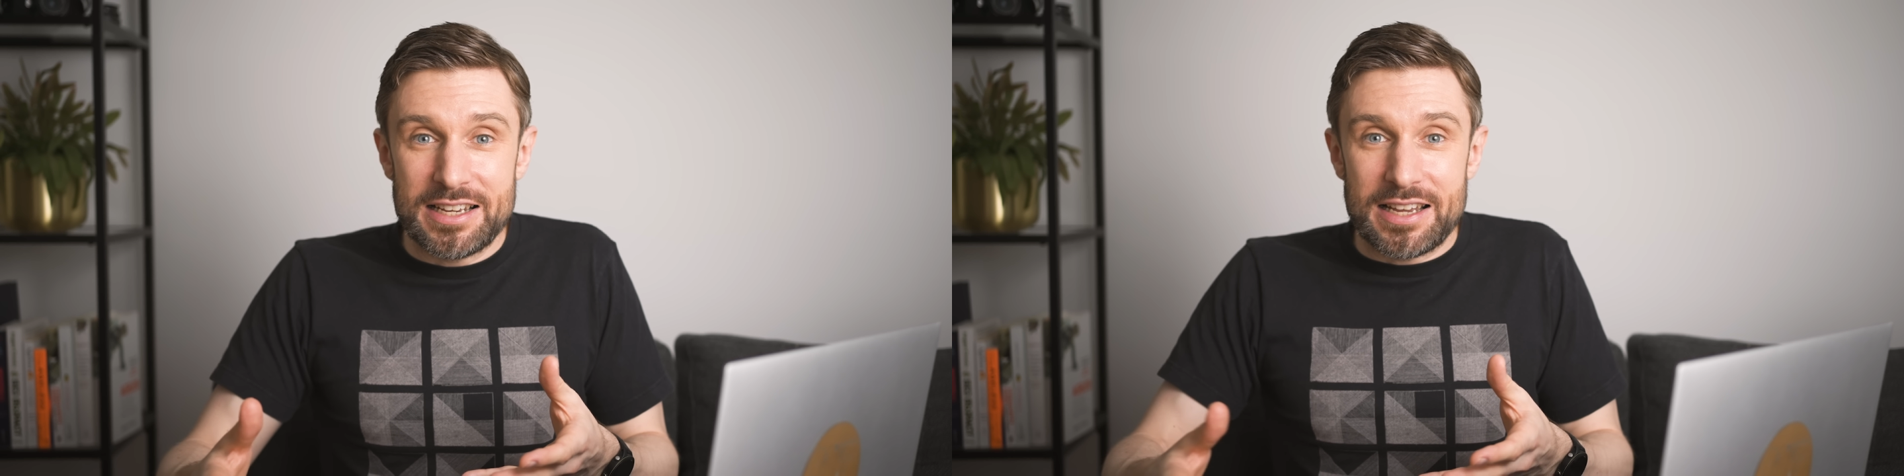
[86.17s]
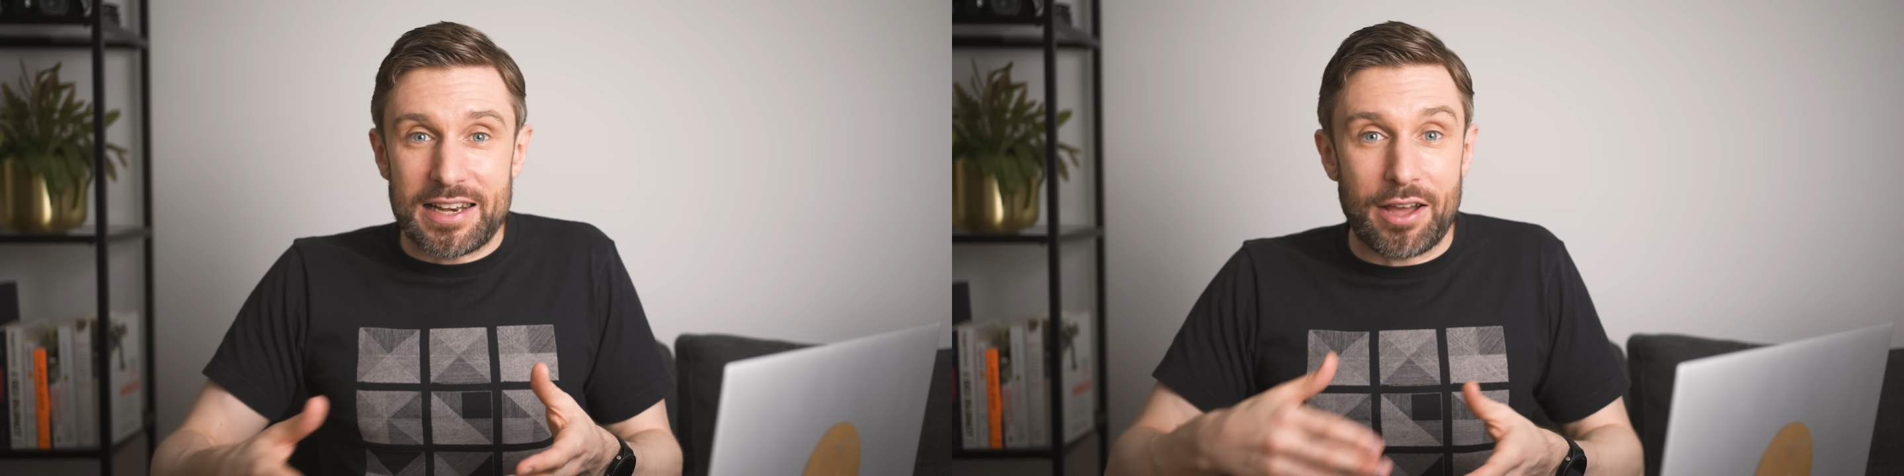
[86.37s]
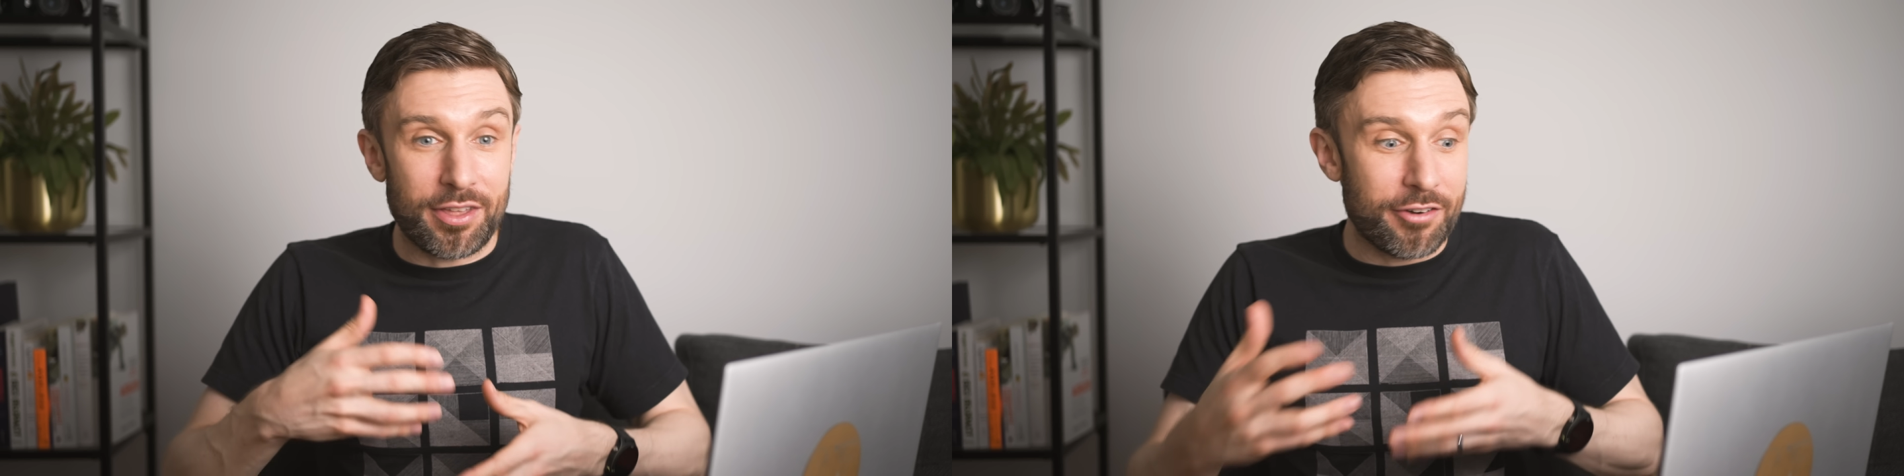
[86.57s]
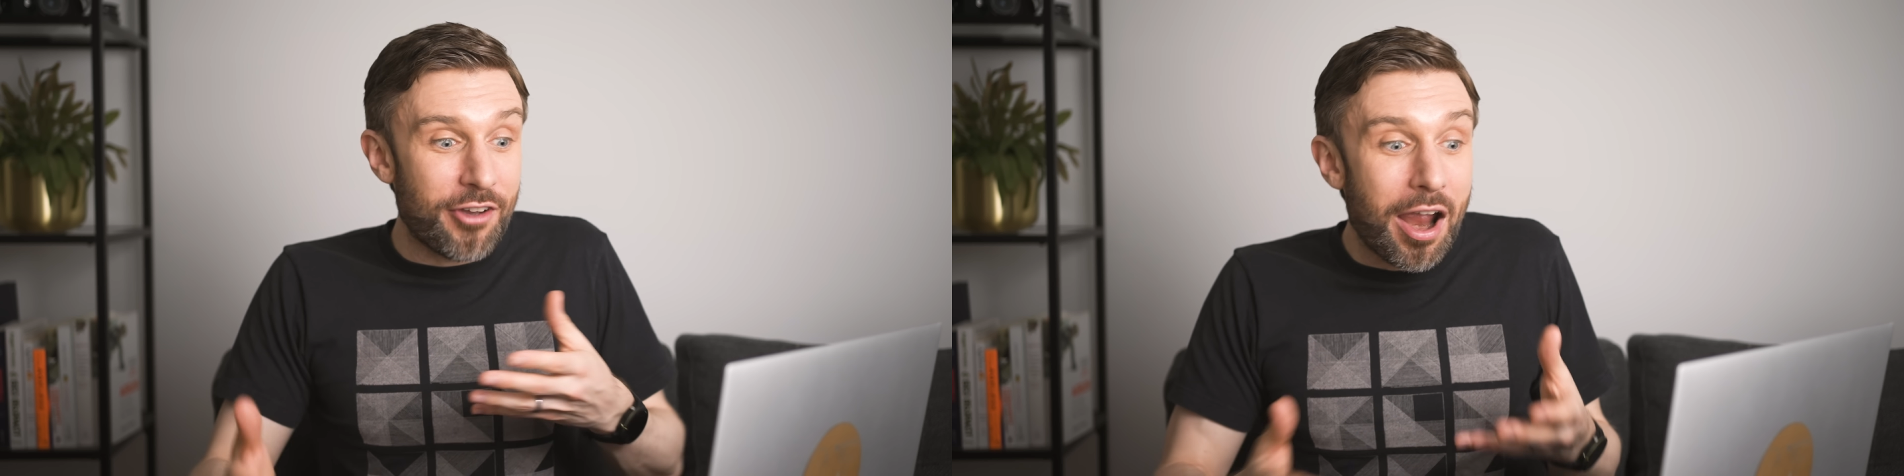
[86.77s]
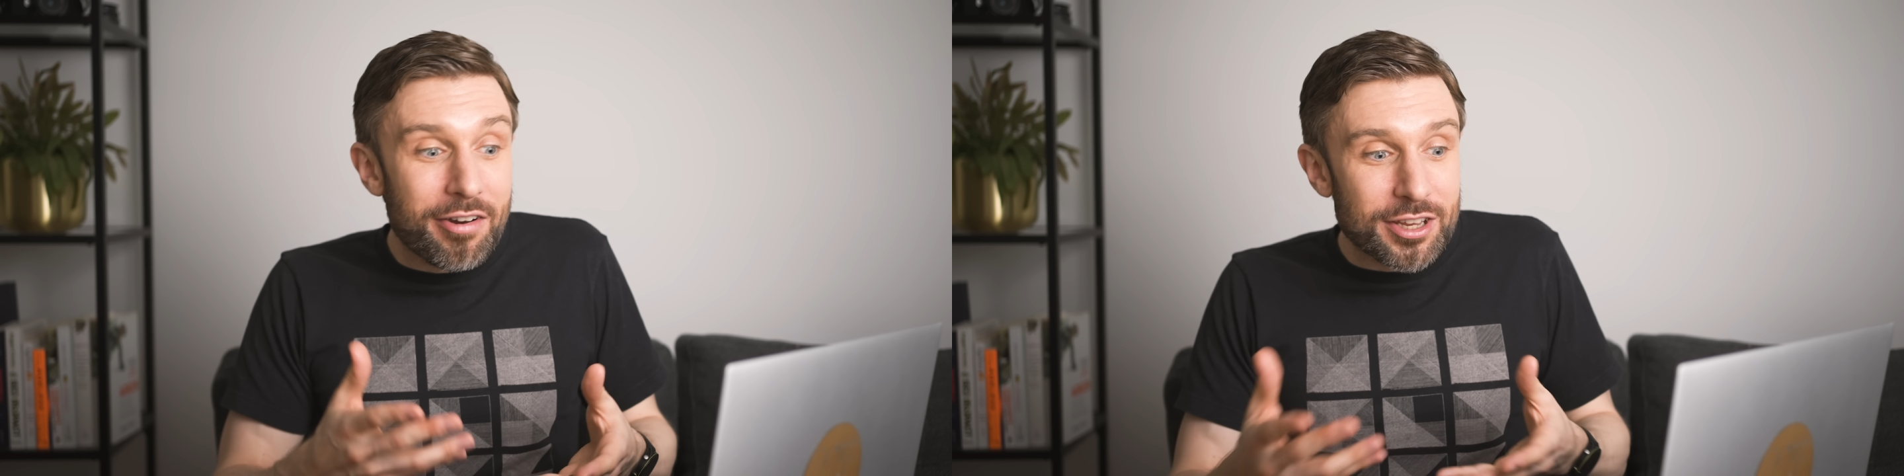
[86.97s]
Now, there are
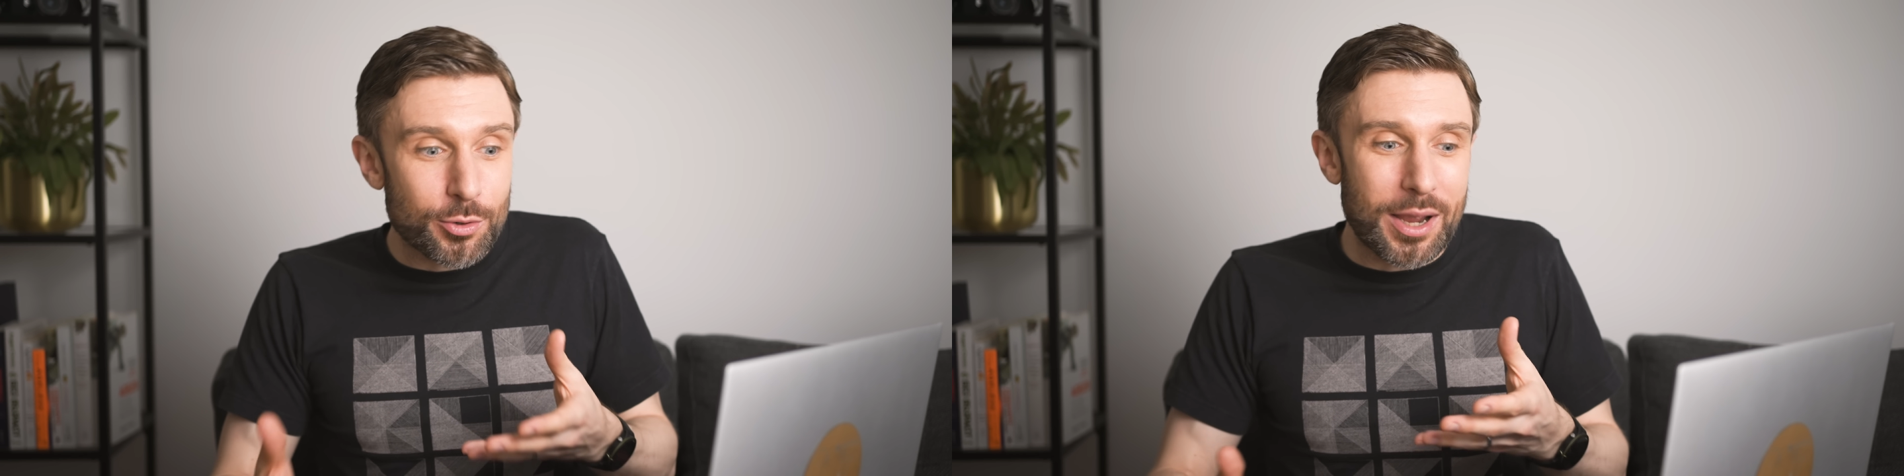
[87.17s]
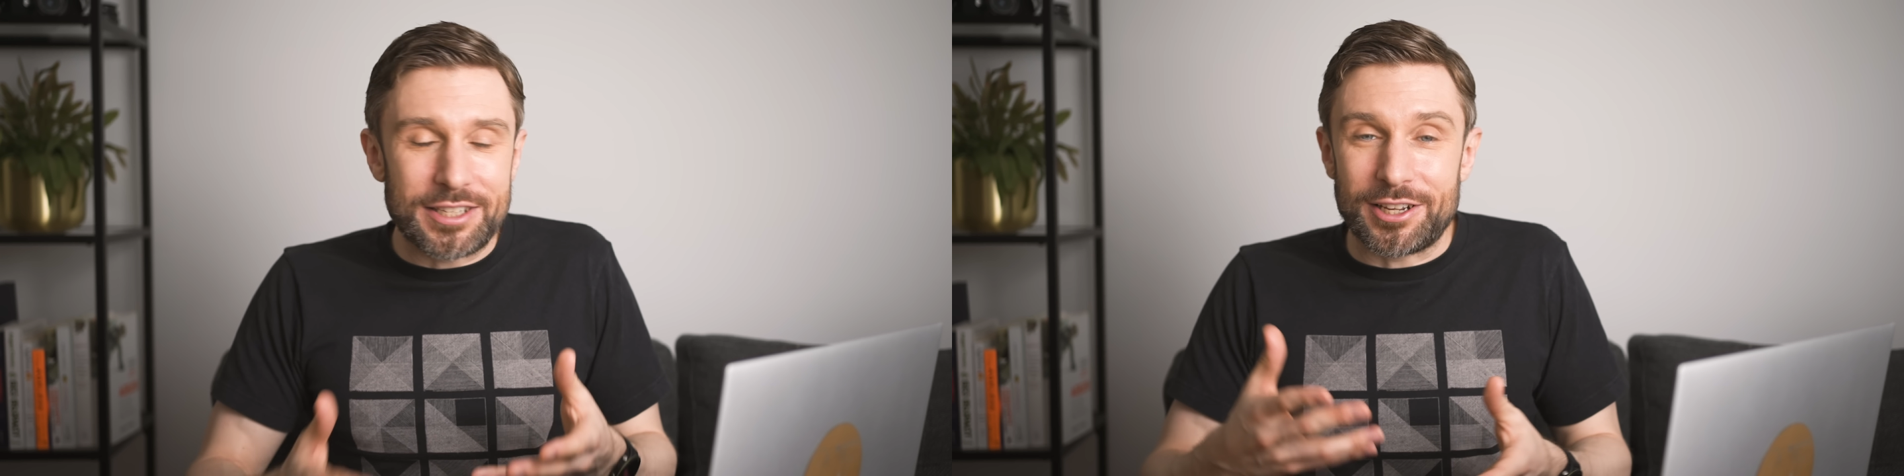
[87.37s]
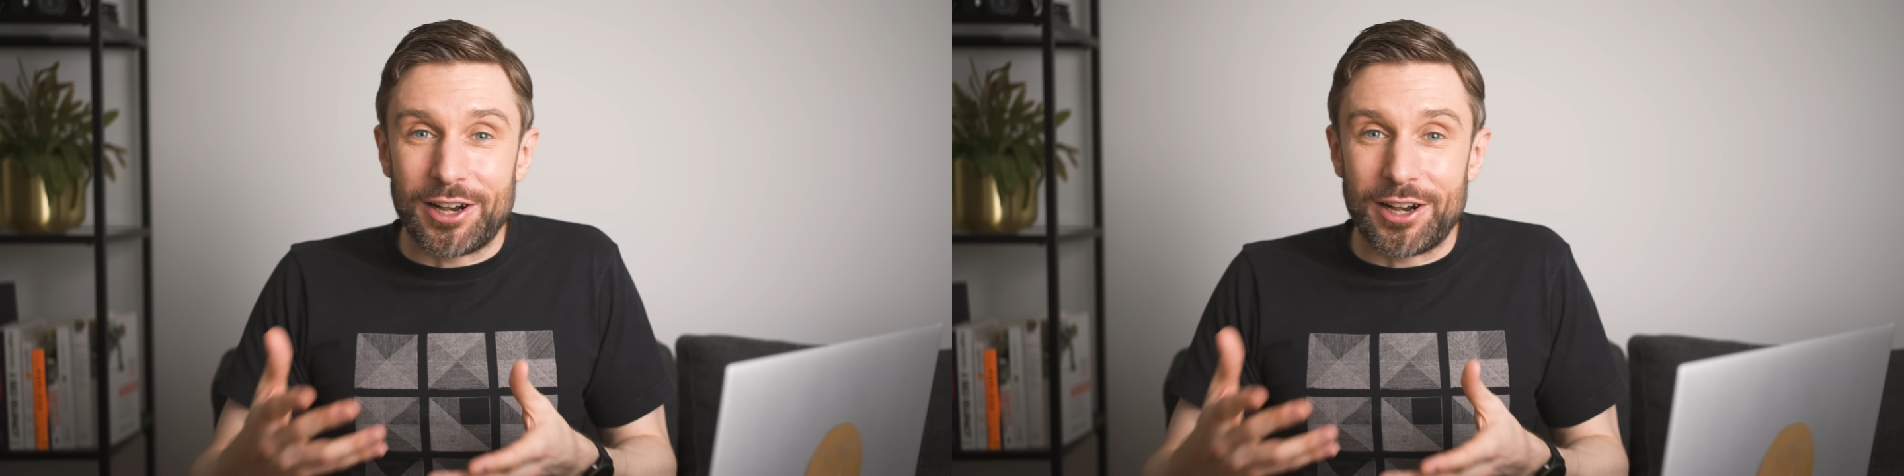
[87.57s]
various ways it could